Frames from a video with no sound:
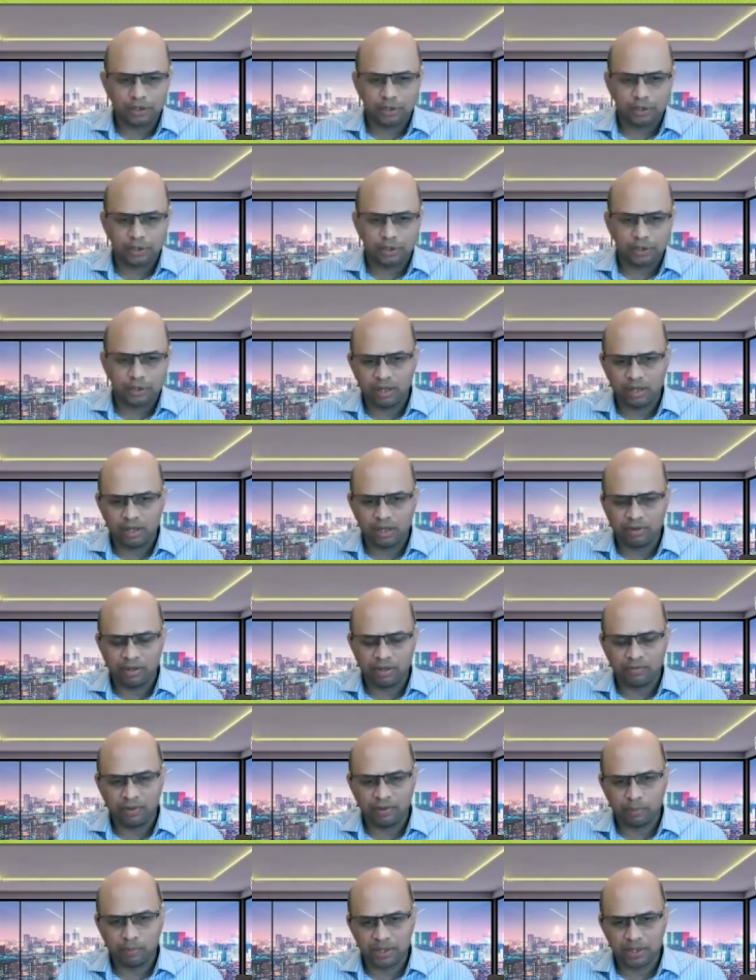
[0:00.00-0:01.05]
we, we, uh, when
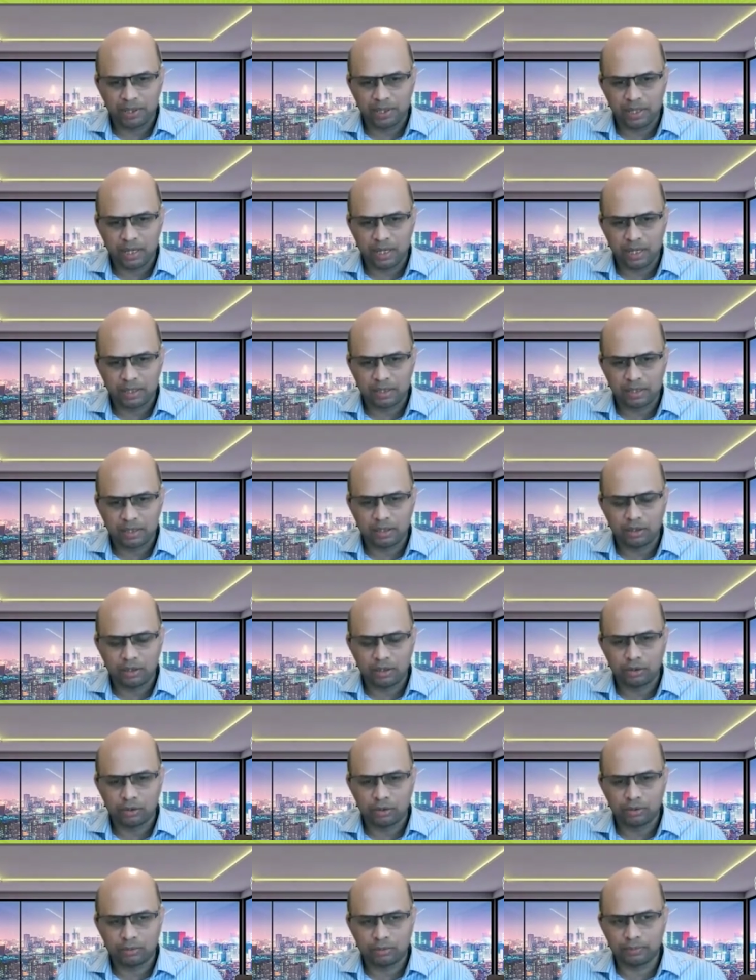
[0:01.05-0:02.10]
we purchased, you
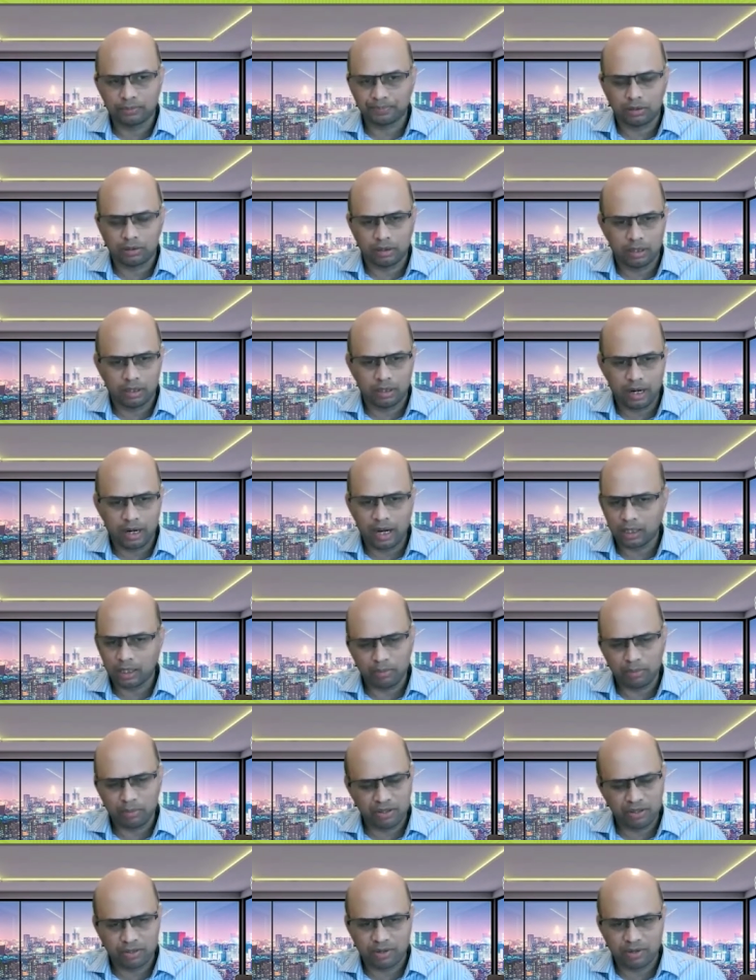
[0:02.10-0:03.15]
know, uh,
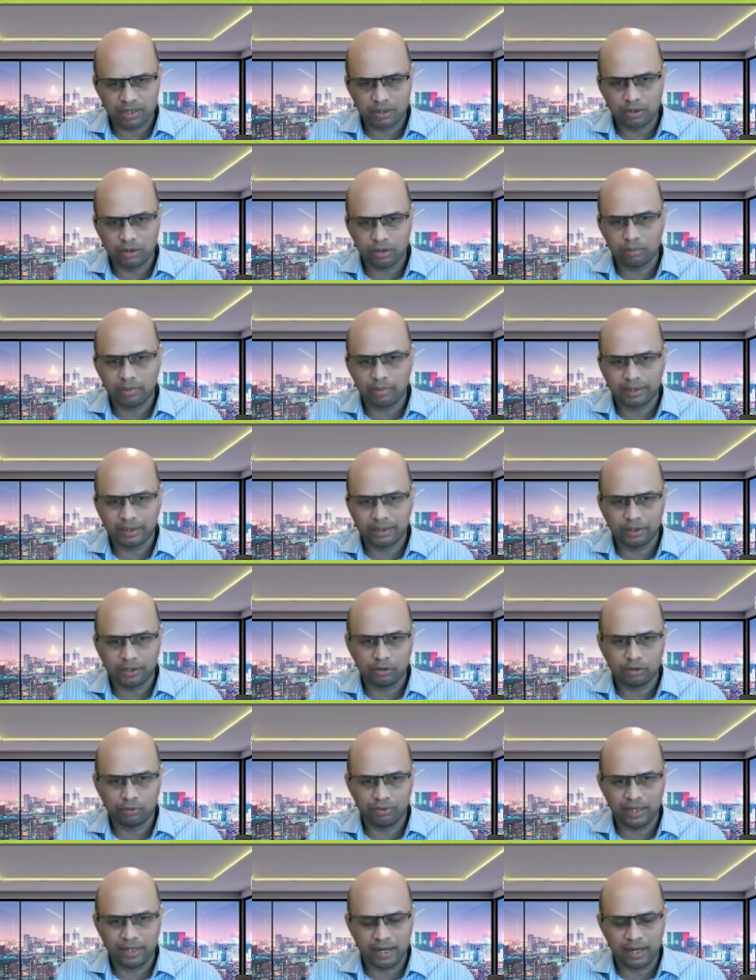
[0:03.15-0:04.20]
occupancy was good, but you know
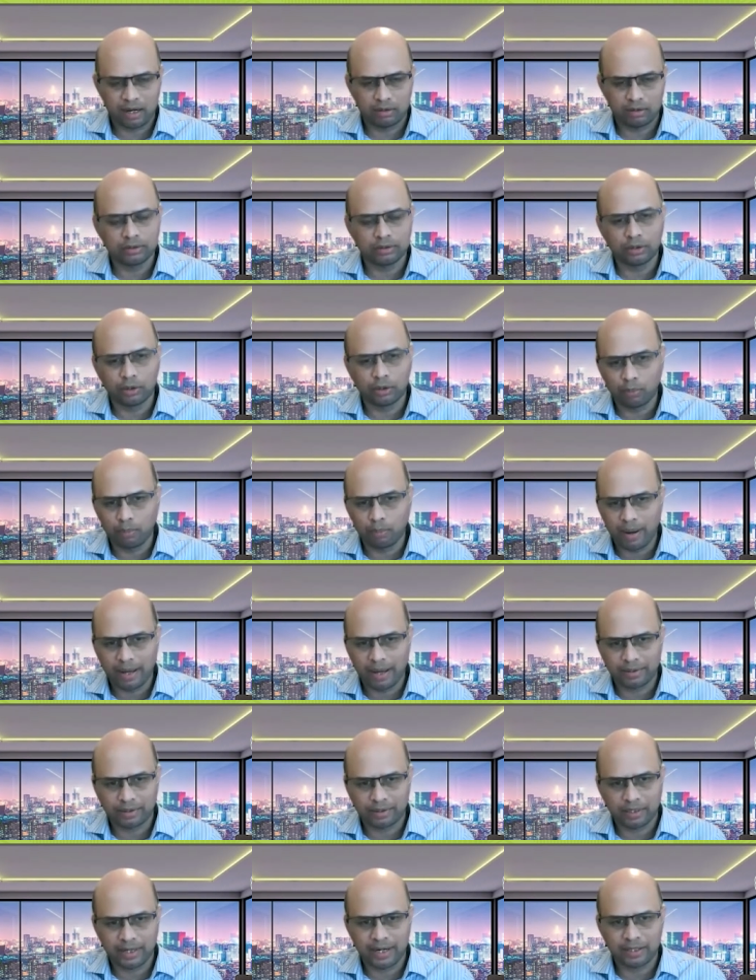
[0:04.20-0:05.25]
we have you know bad
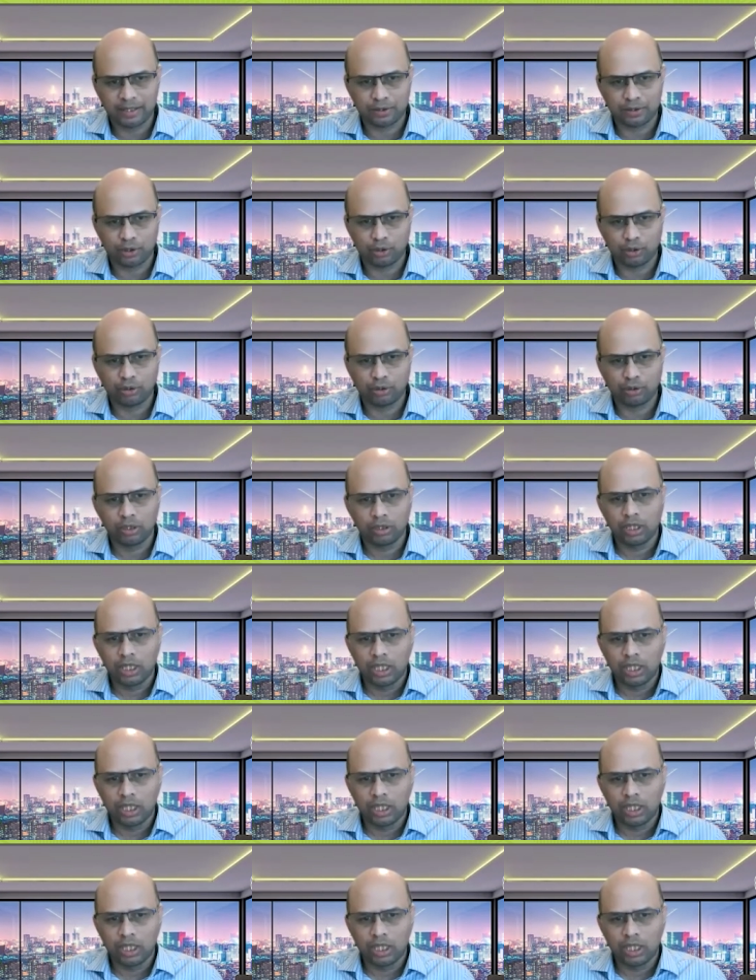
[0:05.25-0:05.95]
tenants, so.